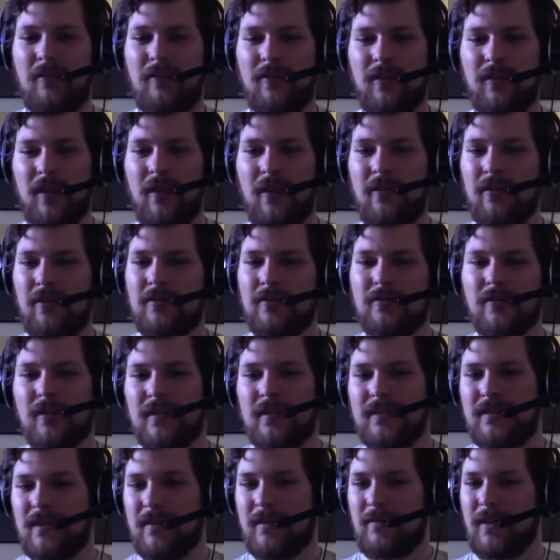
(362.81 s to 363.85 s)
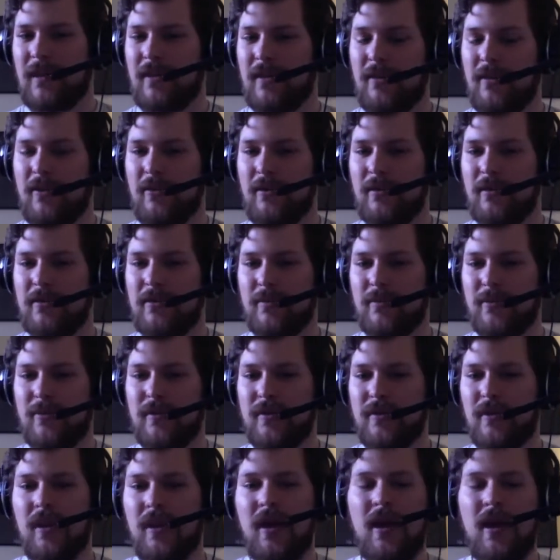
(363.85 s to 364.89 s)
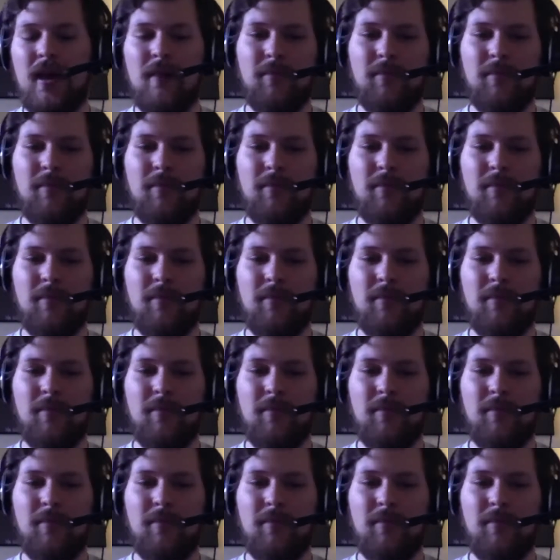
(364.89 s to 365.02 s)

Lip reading: the other, so they seem like they're going smoother.